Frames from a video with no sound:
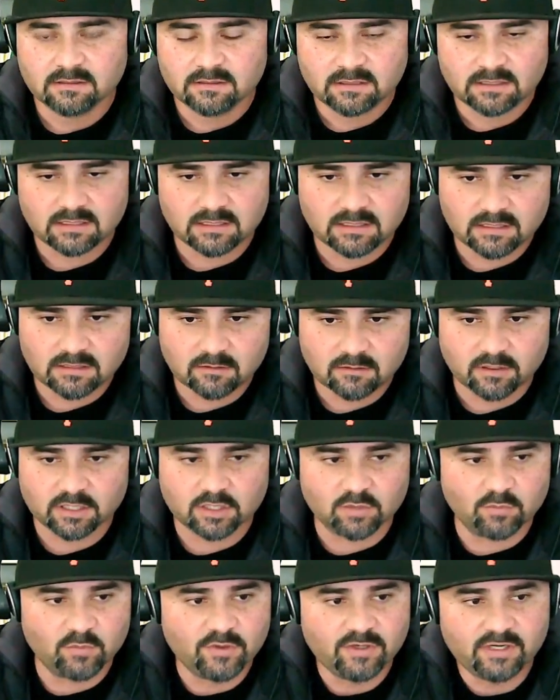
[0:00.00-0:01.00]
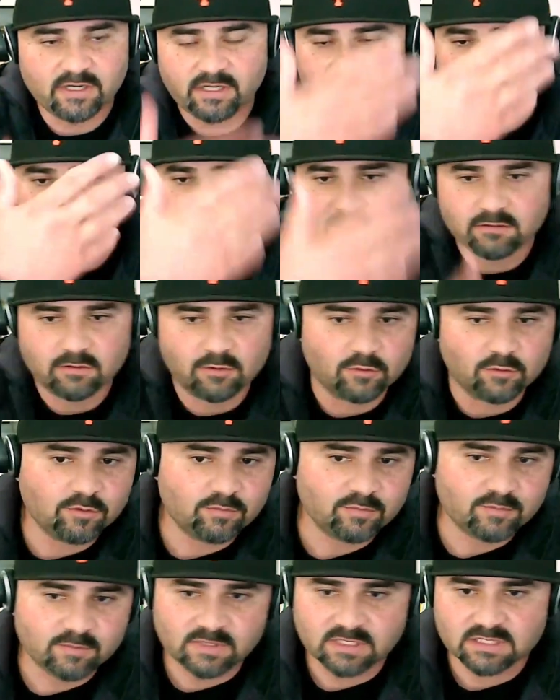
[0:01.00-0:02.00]
or a community
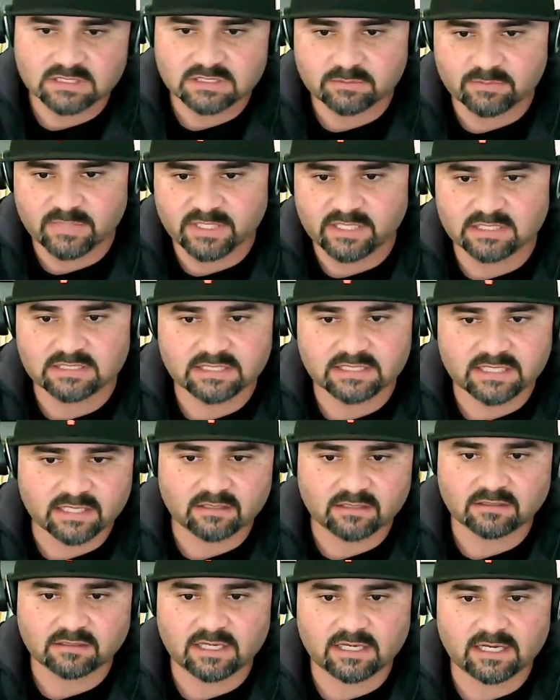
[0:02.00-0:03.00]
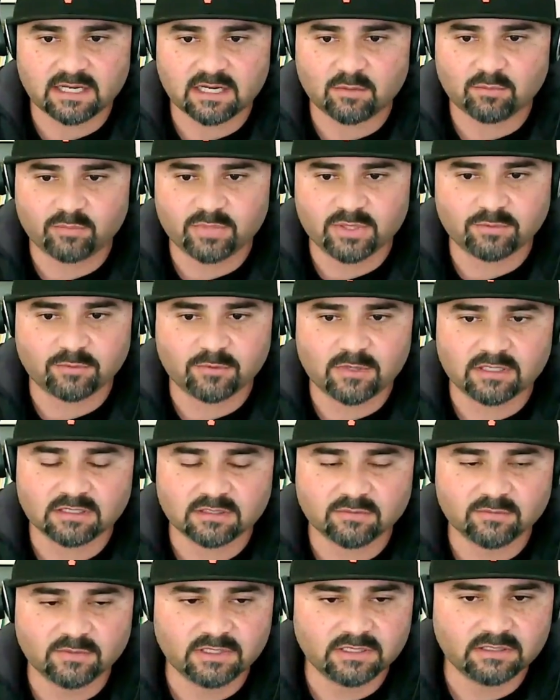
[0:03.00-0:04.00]
group that's meeting together to kind of help people out in the
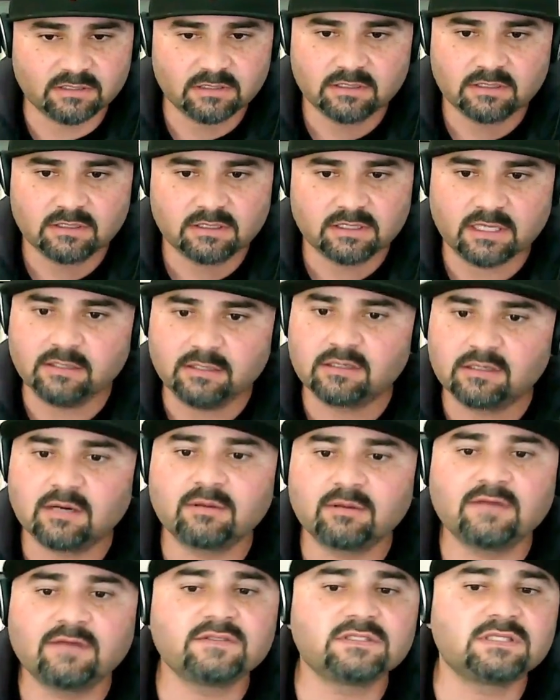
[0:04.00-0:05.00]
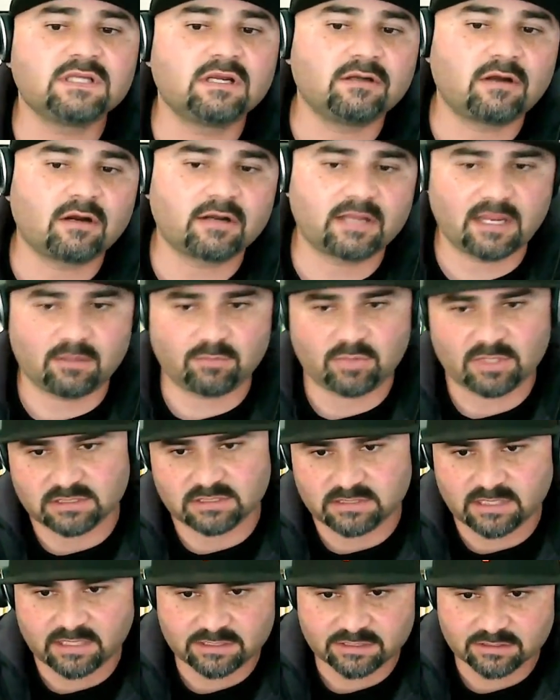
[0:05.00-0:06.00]
community? Can you come give us a Narcan
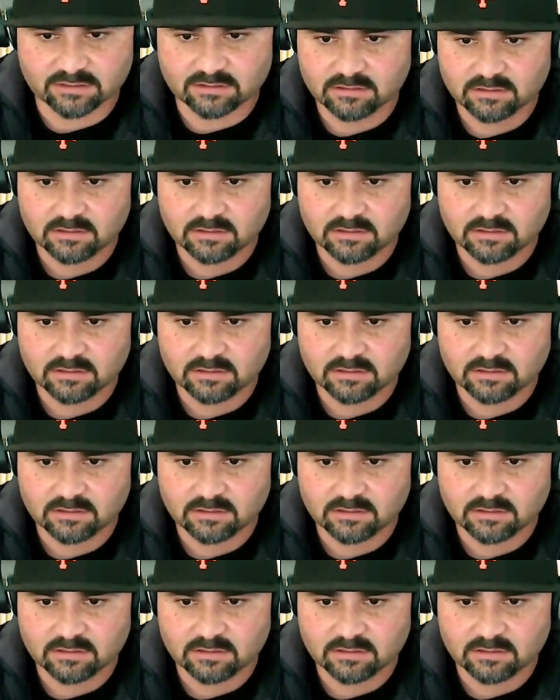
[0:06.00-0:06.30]
presentation?